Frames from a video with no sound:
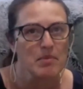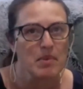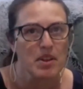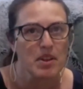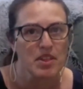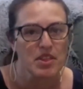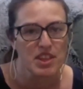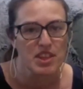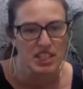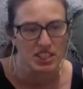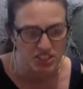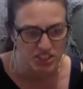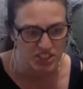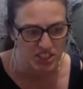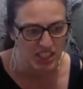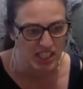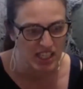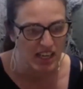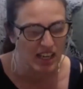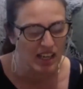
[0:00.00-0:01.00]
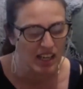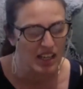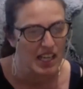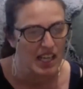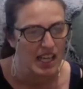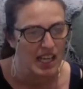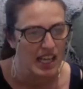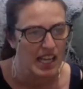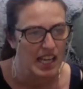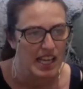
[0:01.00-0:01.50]
This year,
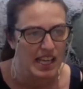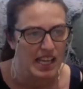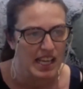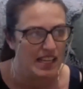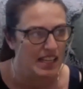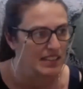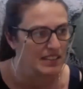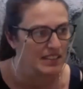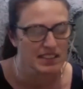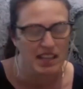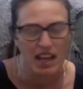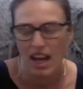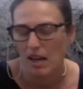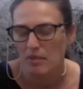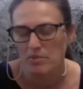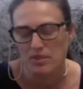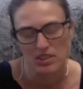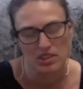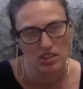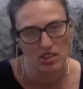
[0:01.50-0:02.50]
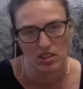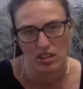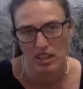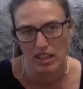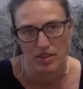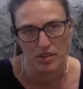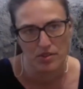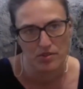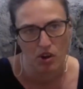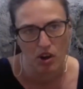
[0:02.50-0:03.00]
he is
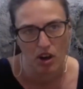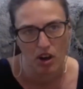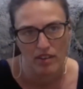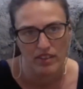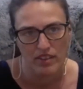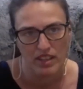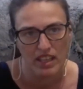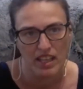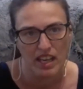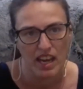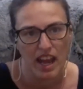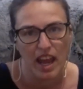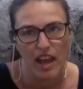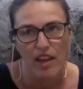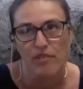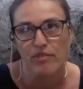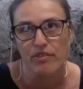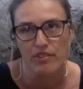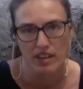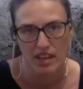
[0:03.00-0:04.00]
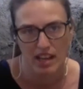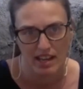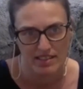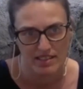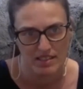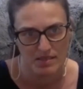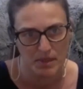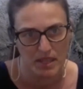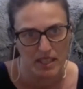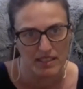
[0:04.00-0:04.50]
absolutely thriving in every
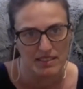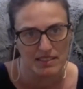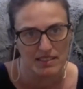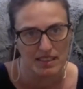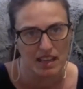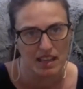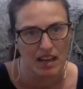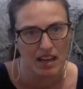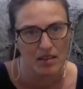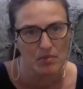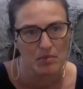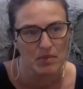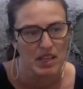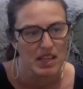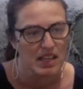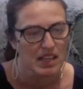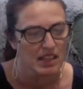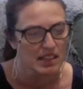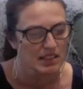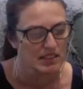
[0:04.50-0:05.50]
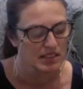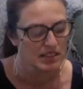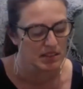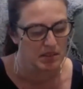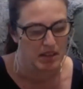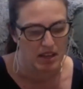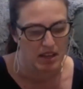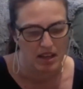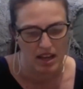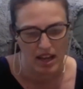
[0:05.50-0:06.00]
aspect.
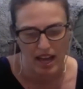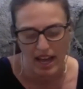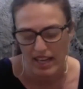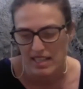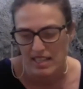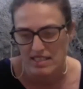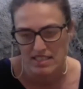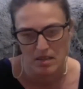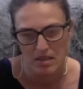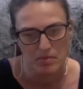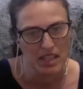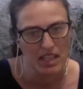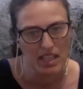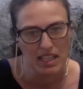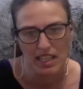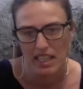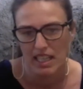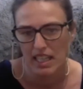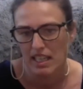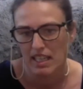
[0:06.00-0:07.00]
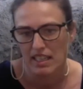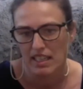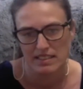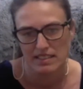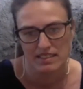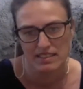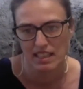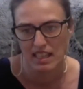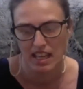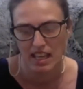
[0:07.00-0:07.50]
Academically,
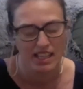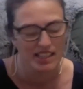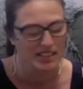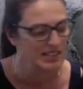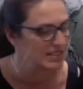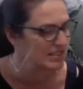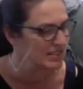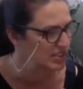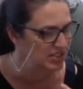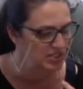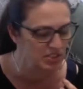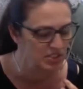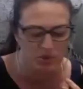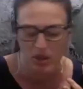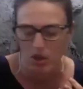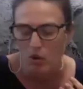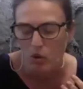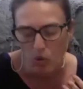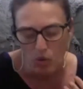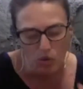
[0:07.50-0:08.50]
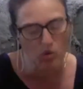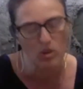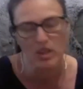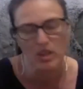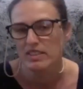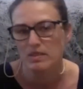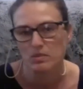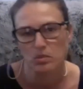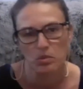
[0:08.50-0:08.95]
he's just doing all his